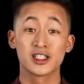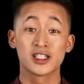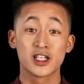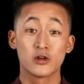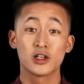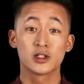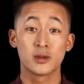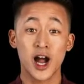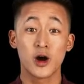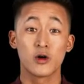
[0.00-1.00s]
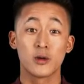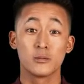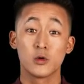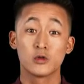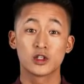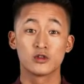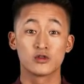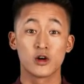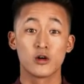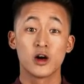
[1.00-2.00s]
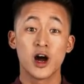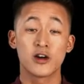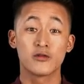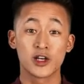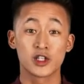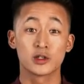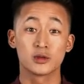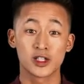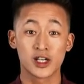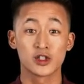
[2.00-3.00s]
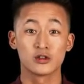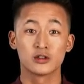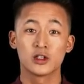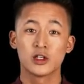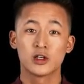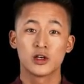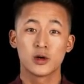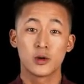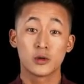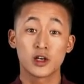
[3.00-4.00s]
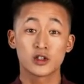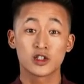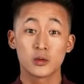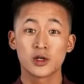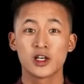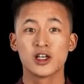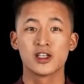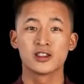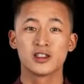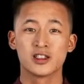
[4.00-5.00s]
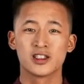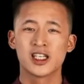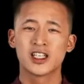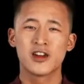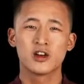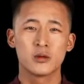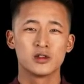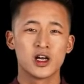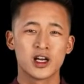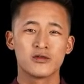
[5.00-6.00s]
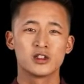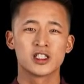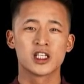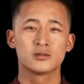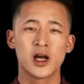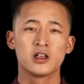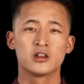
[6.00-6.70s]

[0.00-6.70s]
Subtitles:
serious power, board control, and finishing potential. But we're not stopping here. Let's level up with our level 6 battle